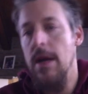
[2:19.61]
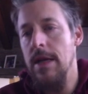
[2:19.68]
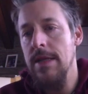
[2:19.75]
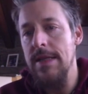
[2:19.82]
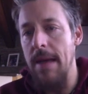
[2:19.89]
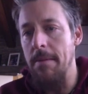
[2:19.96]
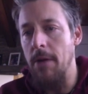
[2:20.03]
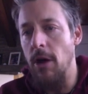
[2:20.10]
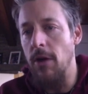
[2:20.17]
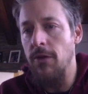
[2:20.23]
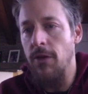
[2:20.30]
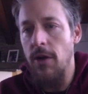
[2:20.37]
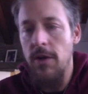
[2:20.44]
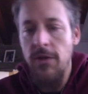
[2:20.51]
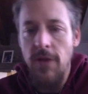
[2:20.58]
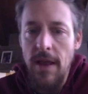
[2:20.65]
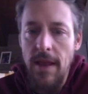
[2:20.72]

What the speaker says: Same goes for a site